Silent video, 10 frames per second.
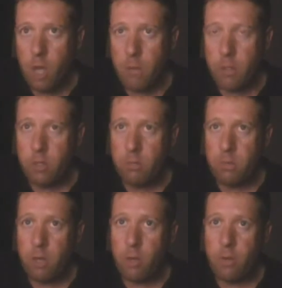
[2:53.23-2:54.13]
um, it doesn't
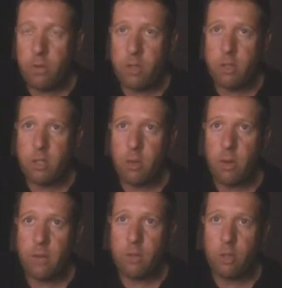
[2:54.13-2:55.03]
mean you have
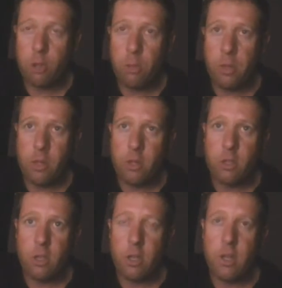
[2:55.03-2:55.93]
necessarily have to stop on the other
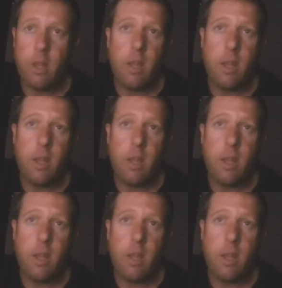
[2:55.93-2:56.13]
side